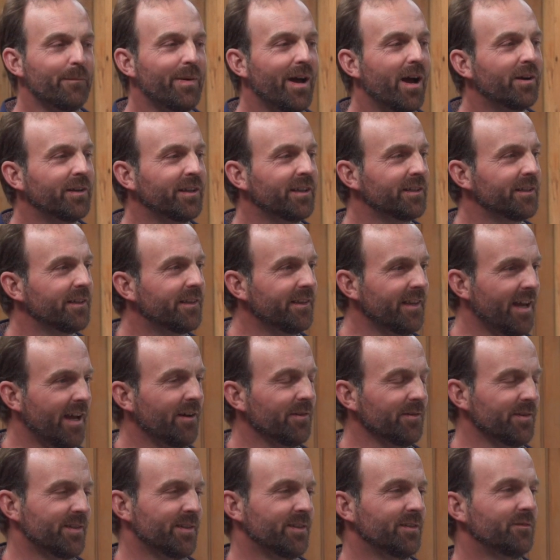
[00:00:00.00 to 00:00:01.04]
pounding in
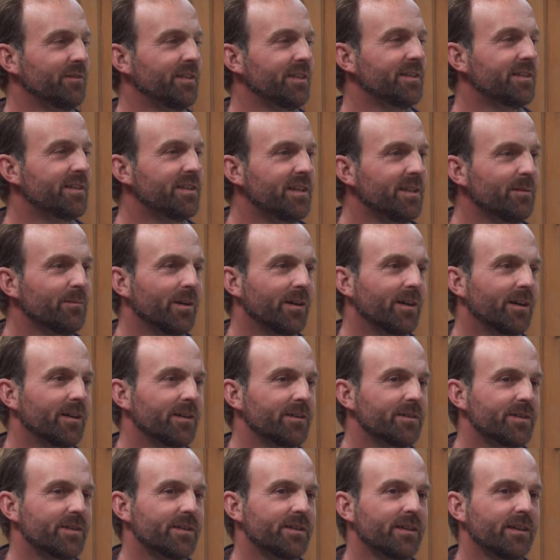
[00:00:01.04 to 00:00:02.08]
1,000 of these
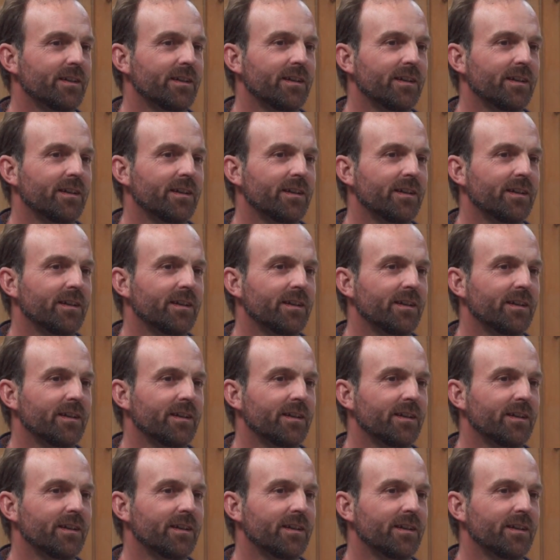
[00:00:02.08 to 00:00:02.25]
T-bars.